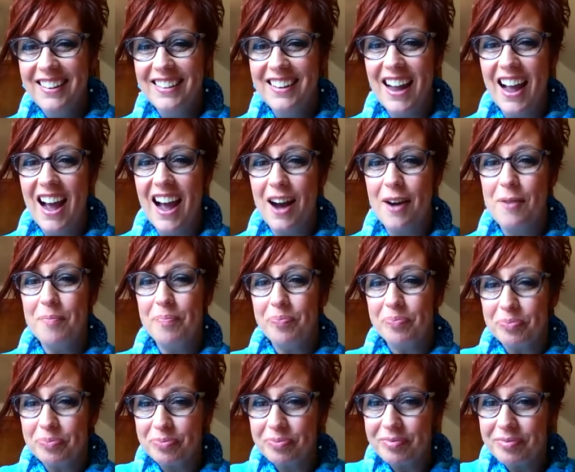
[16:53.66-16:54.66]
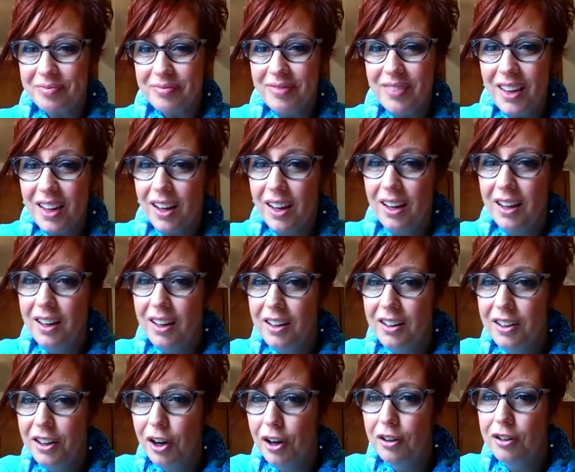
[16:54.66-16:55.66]
yeah.
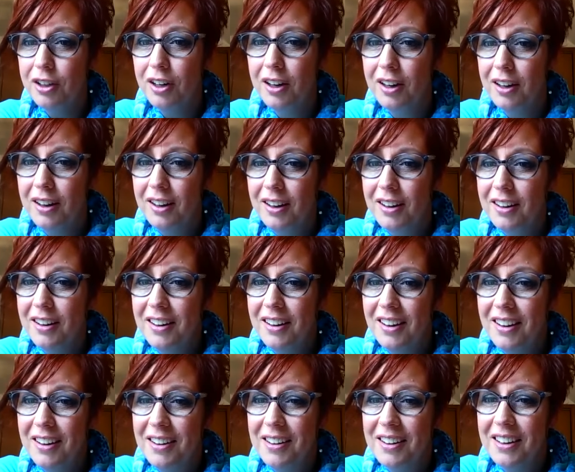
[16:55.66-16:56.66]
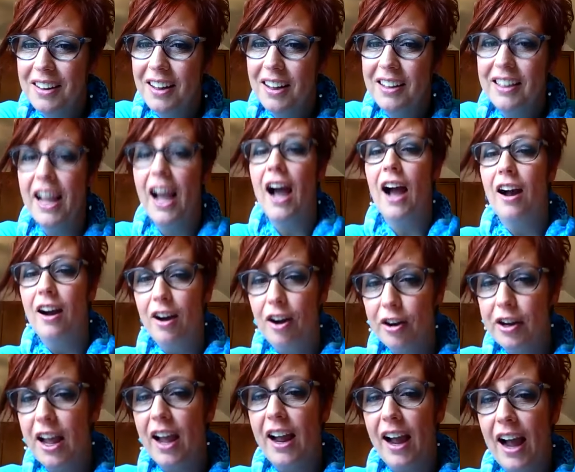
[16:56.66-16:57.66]
Nicole. Yeah.
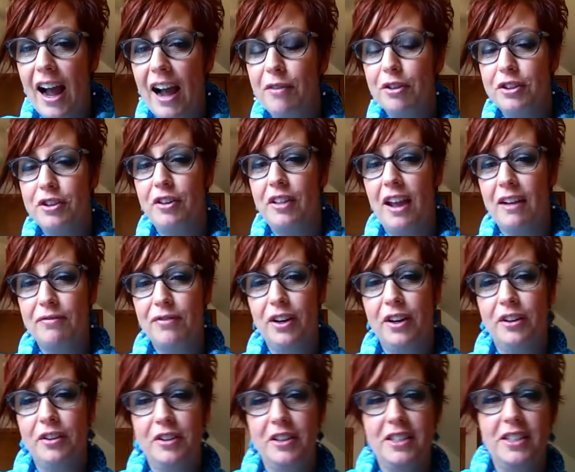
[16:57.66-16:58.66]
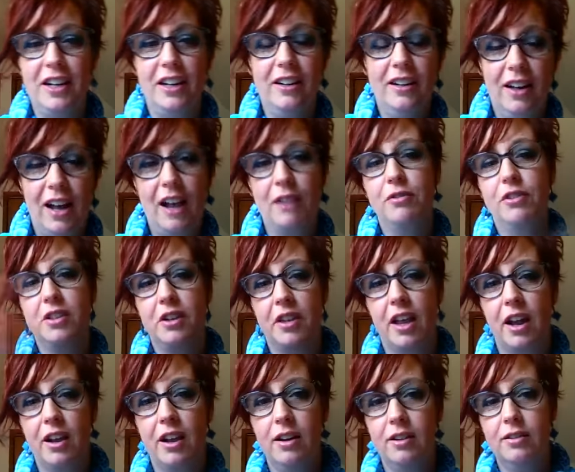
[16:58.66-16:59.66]
Okay. I will do that for you, Christy. I will do
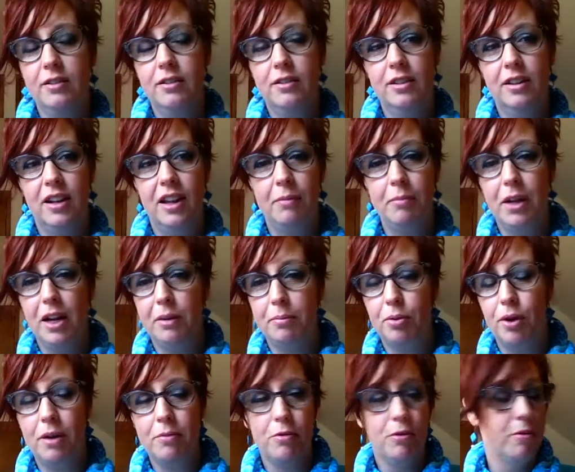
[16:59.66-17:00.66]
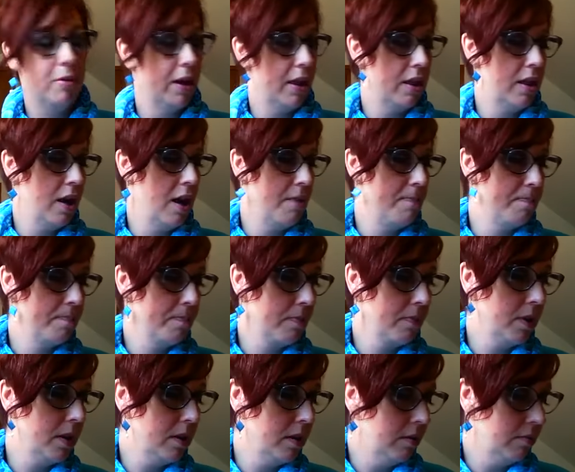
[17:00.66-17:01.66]
that. Get me an appointment with um
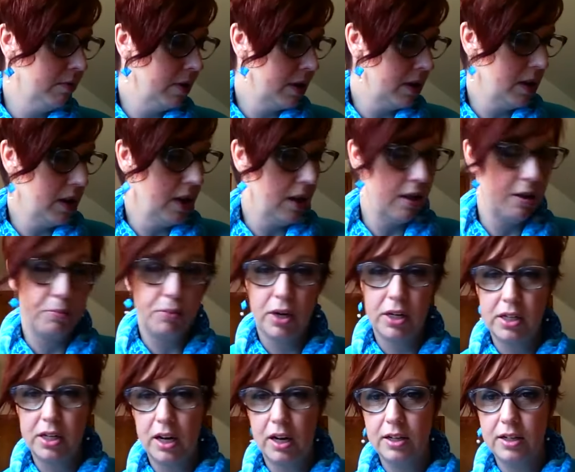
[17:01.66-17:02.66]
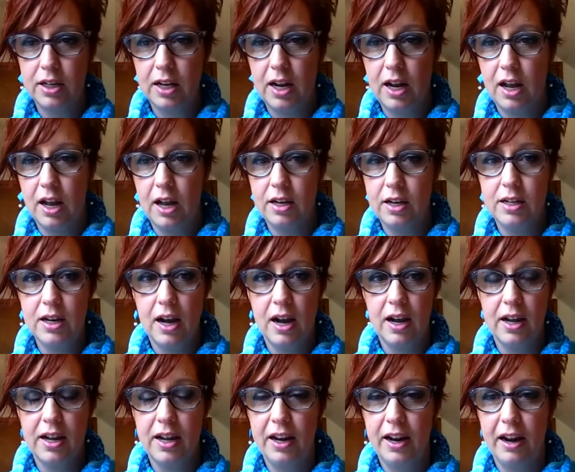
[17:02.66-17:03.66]
with uh, the president, and uh,
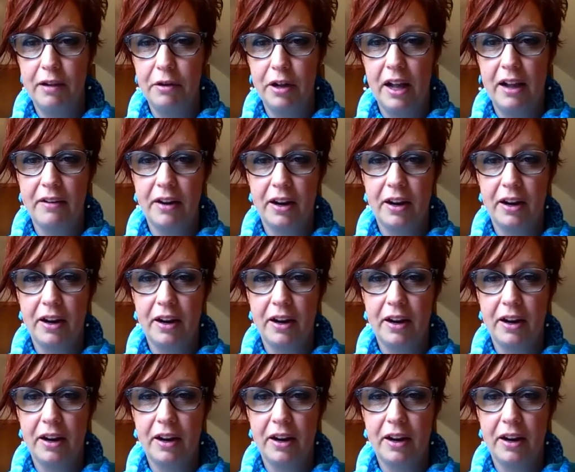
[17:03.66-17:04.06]
he and I will have a